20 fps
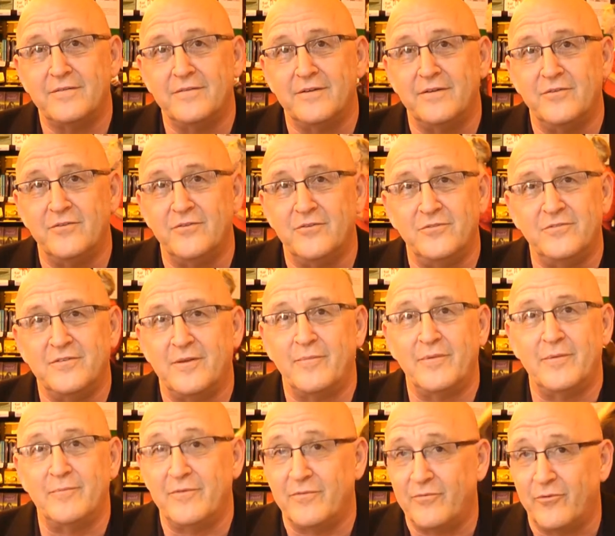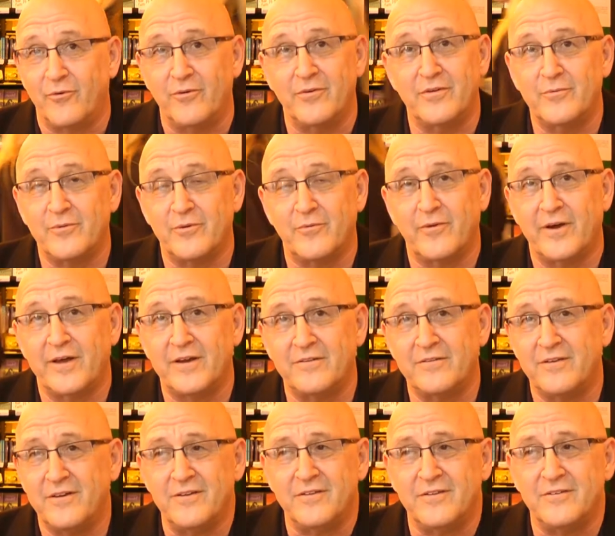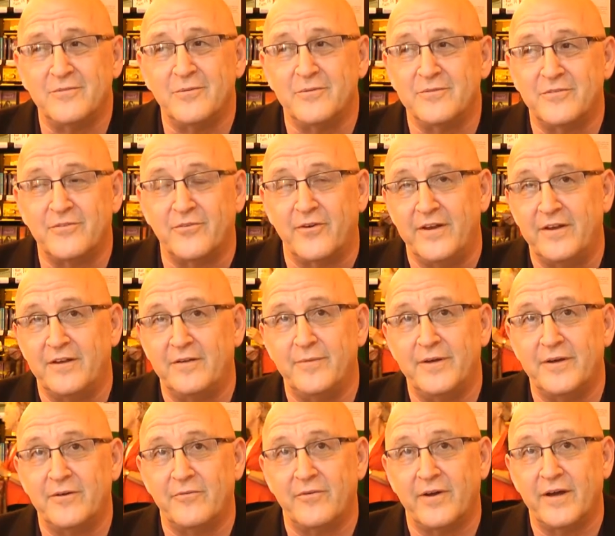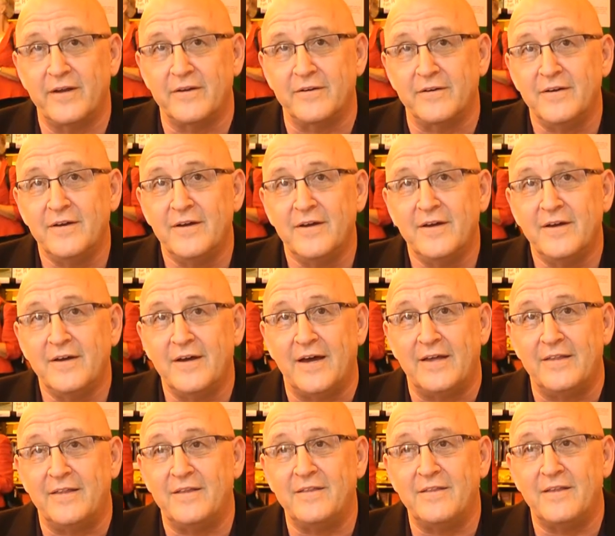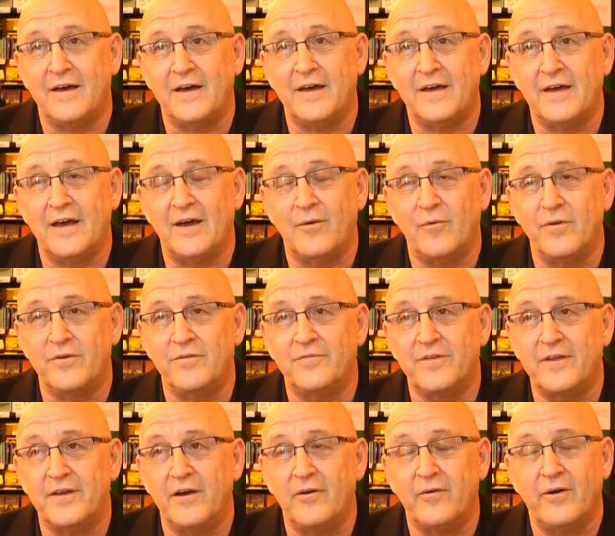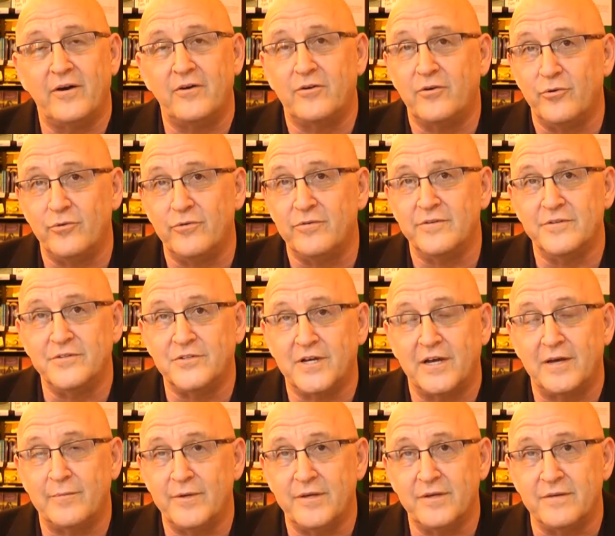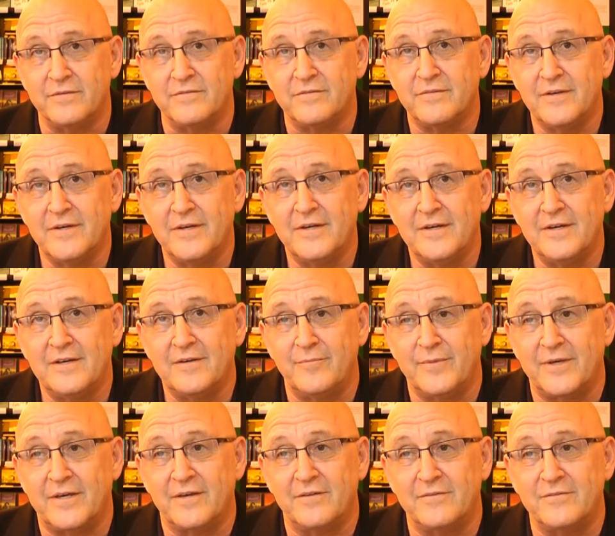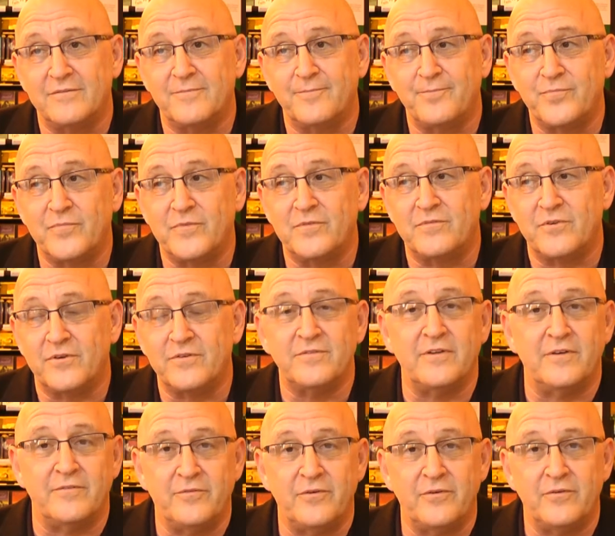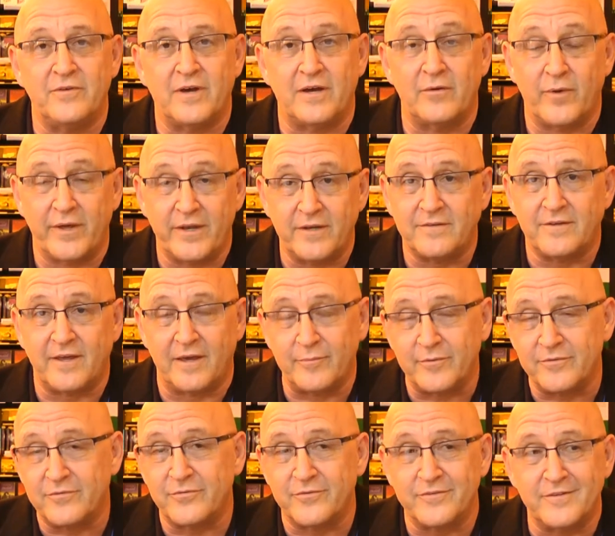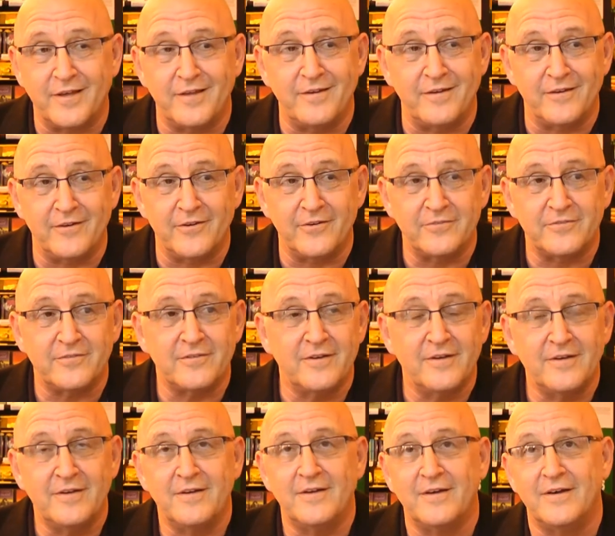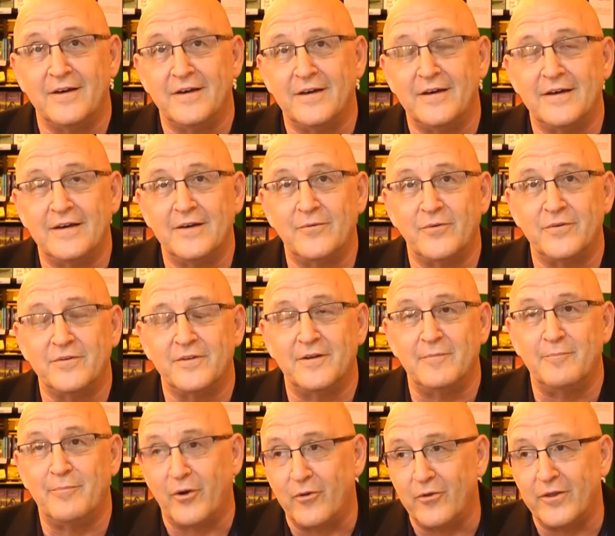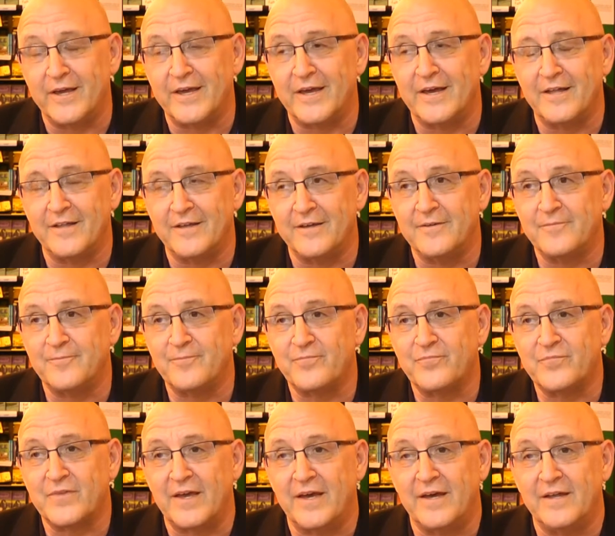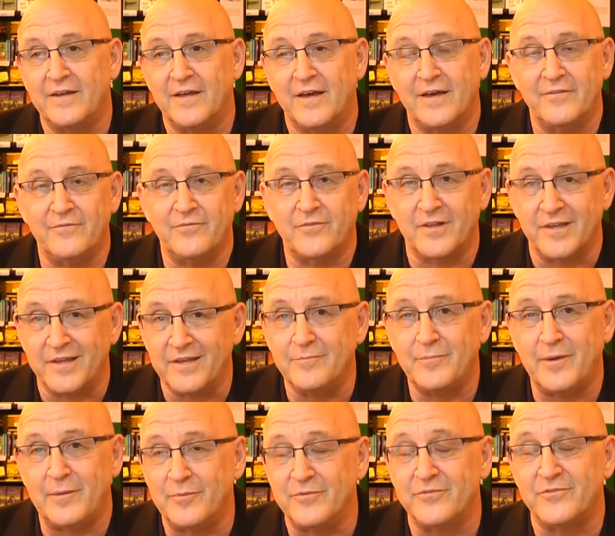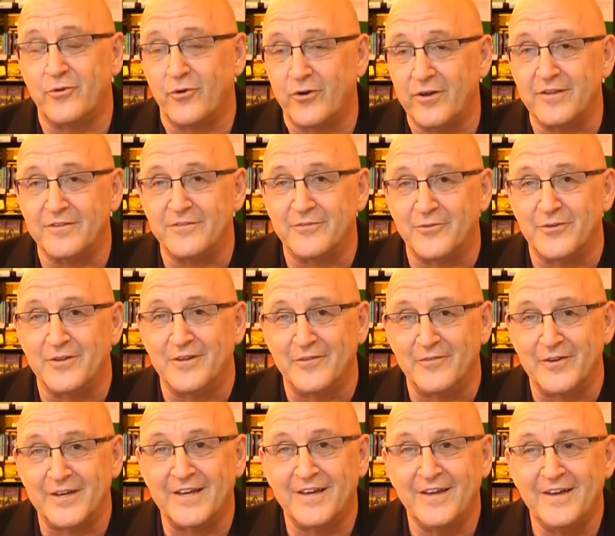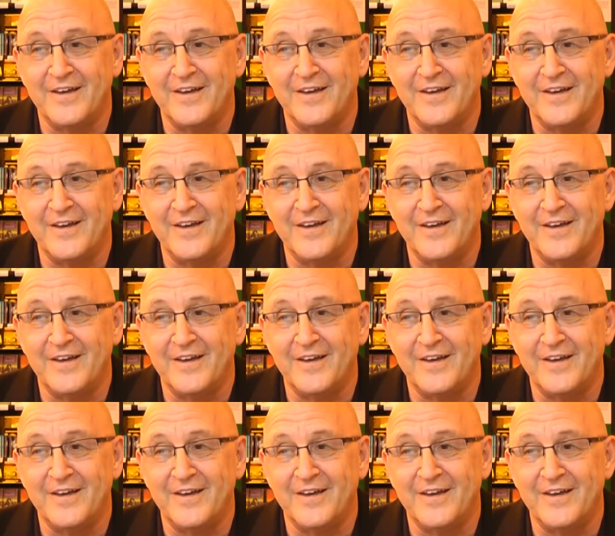Did you do something before you were a writer? No, you just went straight into being a writer. And then I wonder if they know how cool the job is. Because seriously, I waited tables for 10 years, I worked in a bowling alley, and I've cleaned people's toilets for a living.